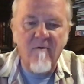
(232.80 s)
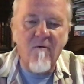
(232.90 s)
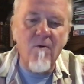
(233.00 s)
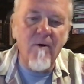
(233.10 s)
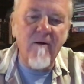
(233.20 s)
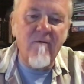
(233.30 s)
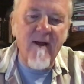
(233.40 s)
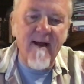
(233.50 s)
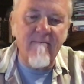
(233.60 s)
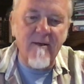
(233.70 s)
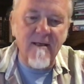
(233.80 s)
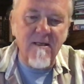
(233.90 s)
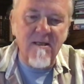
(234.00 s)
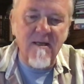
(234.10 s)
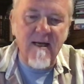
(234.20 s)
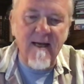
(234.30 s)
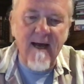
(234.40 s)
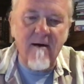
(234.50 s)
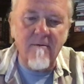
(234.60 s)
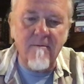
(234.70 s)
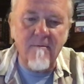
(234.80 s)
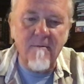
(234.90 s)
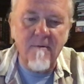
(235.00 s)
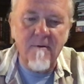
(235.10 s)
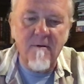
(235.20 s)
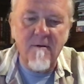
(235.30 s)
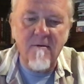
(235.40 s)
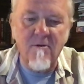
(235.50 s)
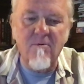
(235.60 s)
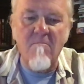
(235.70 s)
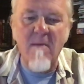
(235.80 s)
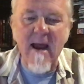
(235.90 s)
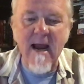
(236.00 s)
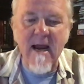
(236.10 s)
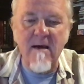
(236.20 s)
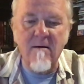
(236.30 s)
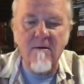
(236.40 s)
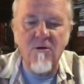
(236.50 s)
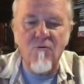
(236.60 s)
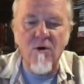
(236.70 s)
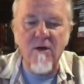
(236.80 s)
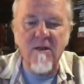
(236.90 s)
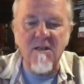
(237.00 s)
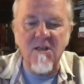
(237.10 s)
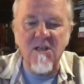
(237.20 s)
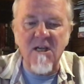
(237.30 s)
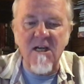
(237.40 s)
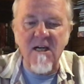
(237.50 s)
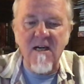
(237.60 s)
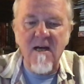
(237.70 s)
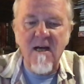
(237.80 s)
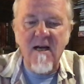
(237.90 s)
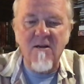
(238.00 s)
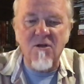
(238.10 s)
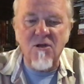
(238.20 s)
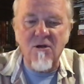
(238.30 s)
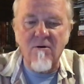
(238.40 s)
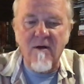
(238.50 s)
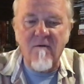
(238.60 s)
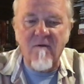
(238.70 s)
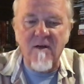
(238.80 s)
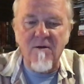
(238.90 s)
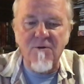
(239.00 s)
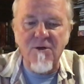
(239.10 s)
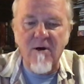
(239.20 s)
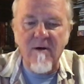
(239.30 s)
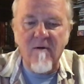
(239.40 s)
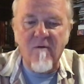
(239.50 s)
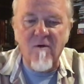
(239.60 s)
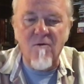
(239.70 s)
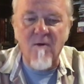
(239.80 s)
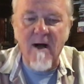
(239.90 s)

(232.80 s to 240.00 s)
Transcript: 40 families stick it out, to remain, to work the sea and the stony fields, knowing full